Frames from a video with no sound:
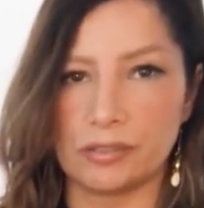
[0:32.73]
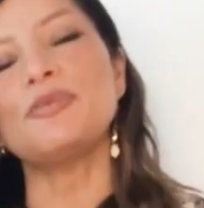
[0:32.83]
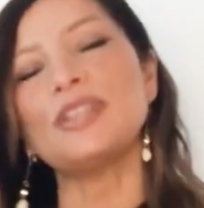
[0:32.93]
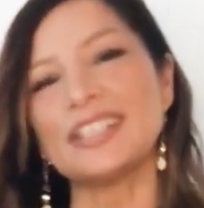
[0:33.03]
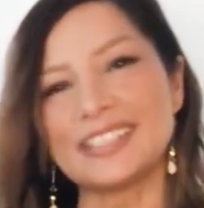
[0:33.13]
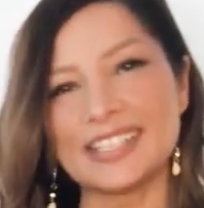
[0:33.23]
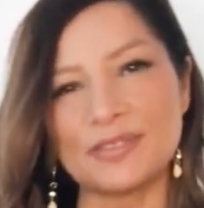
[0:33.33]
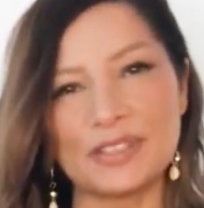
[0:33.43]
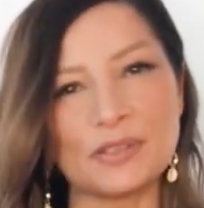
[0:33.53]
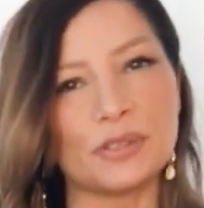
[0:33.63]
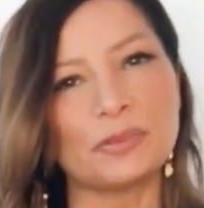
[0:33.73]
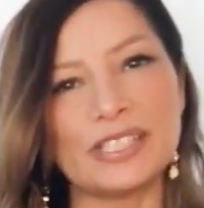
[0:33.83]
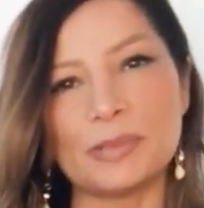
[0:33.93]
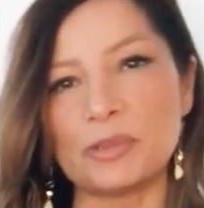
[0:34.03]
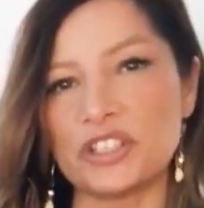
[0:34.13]
If you liked today's video, I'd
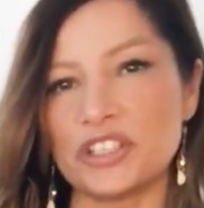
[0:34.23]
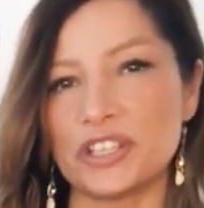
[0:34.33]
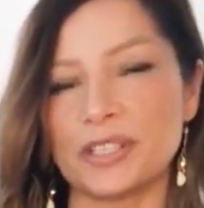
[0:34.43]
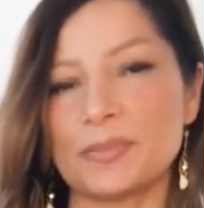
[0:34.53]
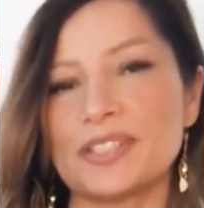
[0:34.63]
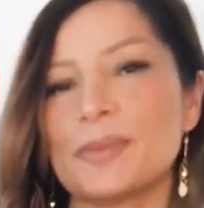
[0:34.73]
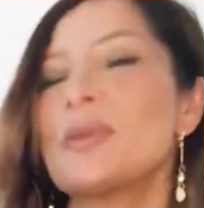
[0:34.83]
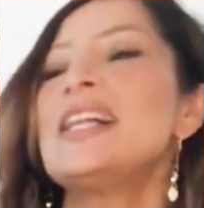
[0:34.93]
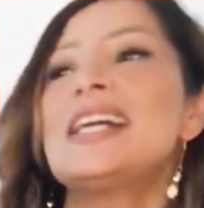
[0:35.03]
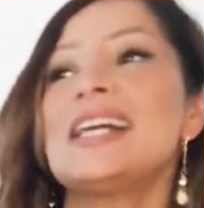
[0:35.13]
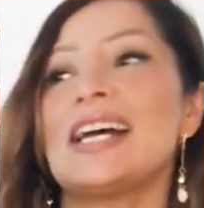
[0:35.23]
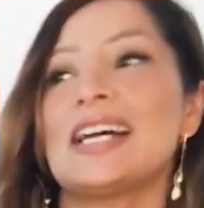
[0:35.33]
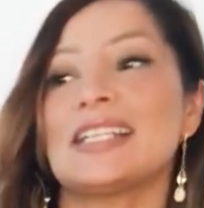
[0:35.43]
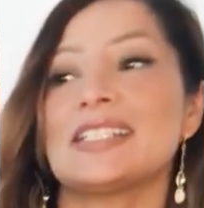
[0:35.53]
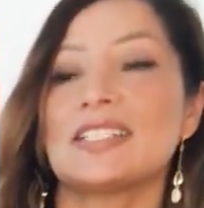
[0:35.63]
really appreciate a thumbs up
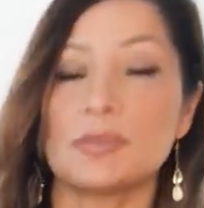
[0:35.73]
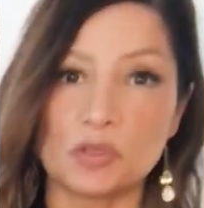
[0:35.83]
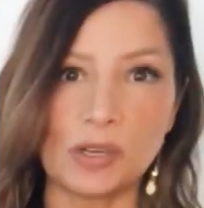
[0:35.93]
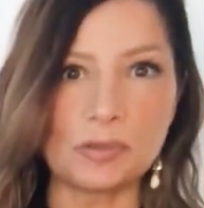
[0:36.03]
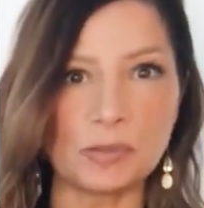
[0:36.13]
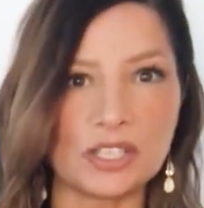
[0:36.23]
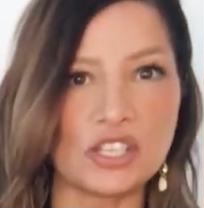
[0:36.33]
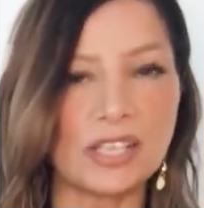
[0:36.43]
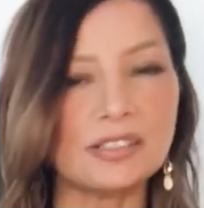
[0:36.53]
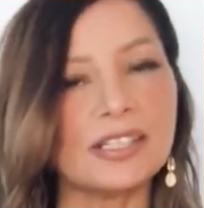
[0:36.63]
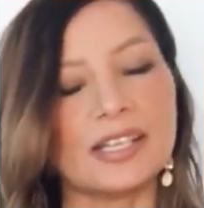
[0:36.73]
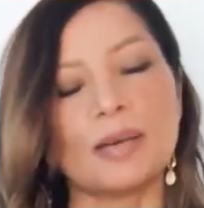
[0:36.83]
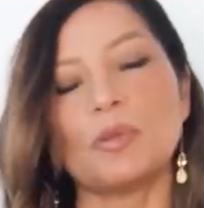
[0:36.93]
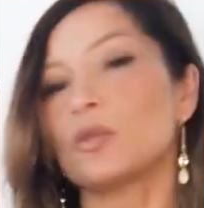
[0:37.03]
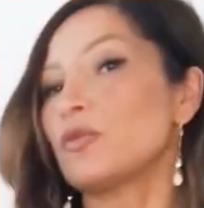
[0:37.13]
and subscribe to my channel. I
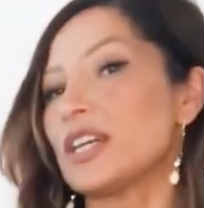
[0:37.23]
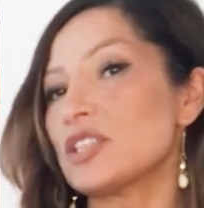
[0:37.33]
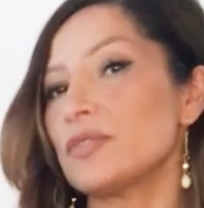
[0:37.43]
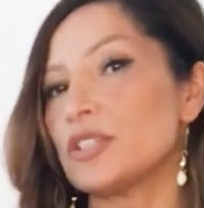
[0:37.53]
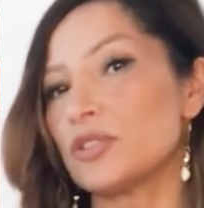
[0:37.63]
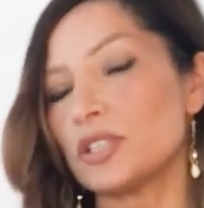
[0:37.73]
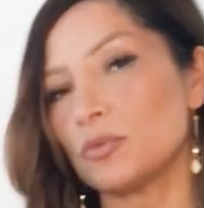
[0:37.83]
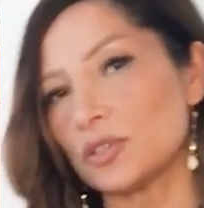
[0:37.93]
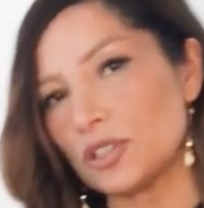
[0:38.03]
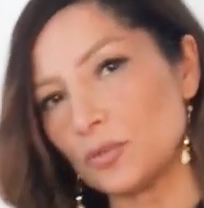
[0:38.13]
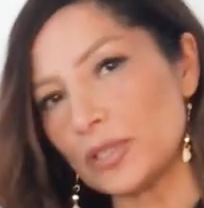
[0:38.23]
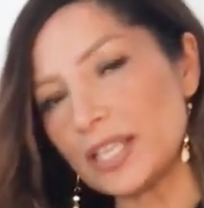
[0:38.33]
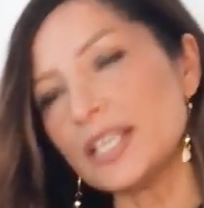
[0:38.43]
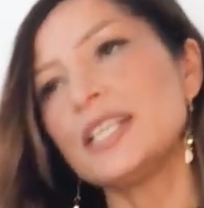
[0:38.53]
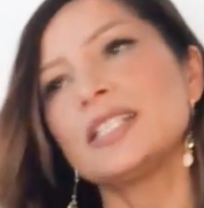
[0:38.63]
upload fashion videos here once a week.